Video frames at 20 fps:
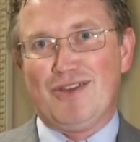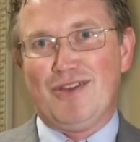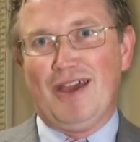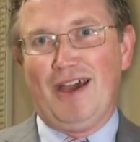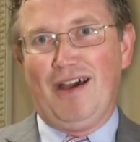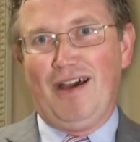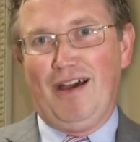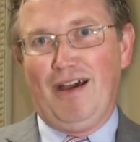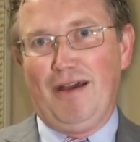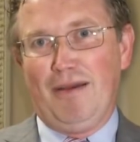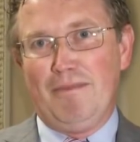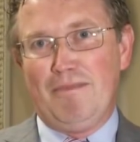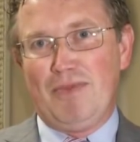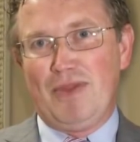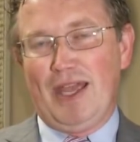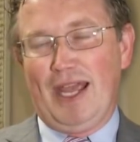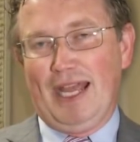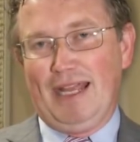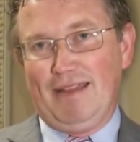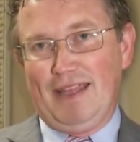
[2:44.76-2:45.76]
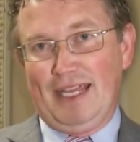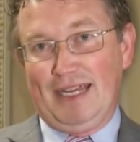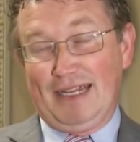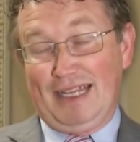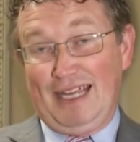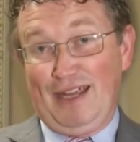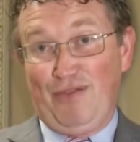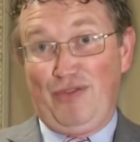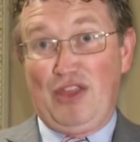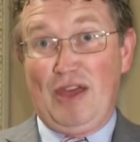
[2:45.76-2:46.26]
And then
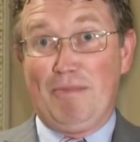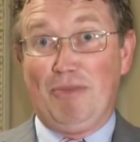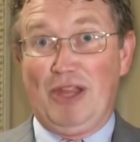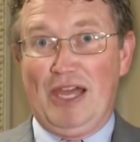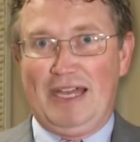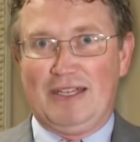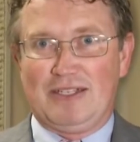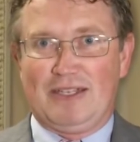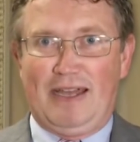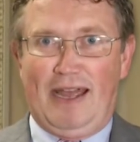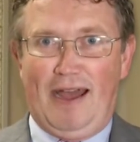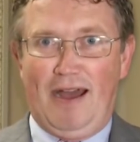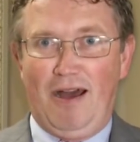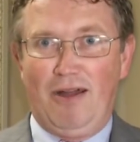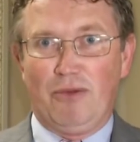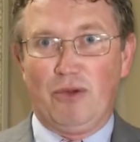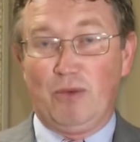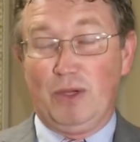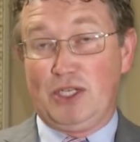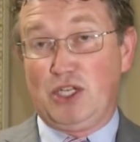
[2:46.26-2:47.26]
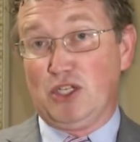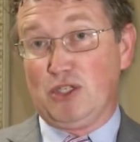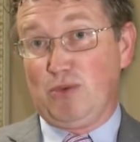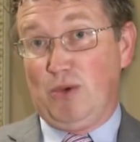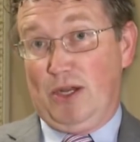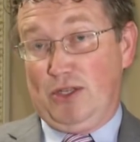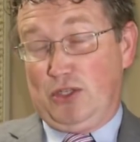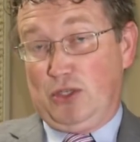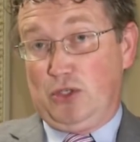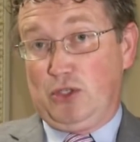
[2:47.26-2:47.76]
give them less out, which is
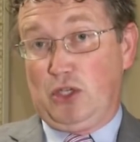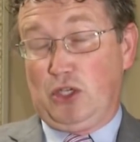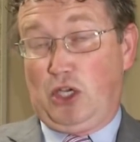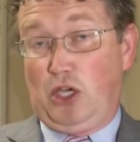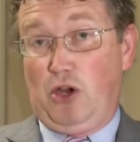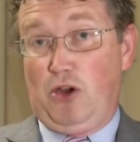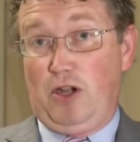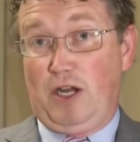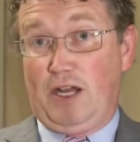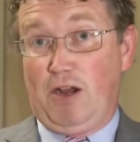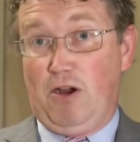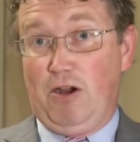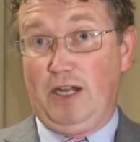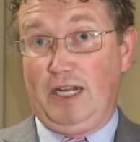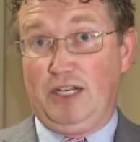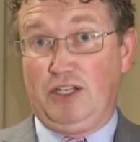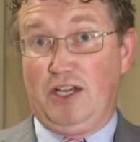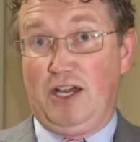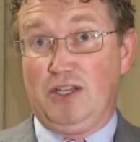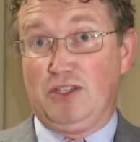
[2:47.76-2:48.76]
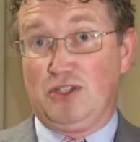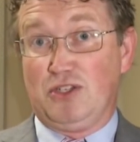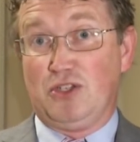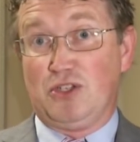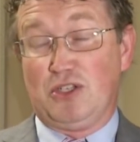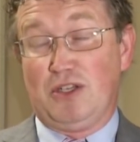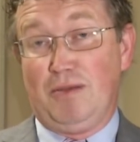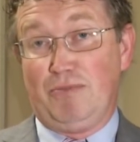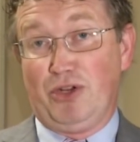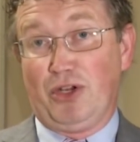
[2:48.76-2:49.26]
what Social Security already does to
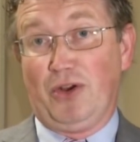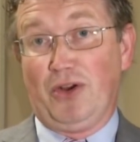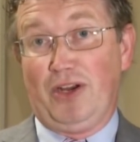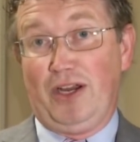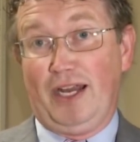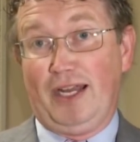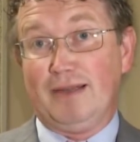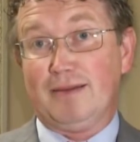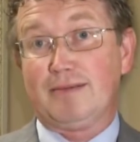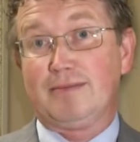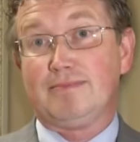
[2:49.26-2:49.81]
some degree.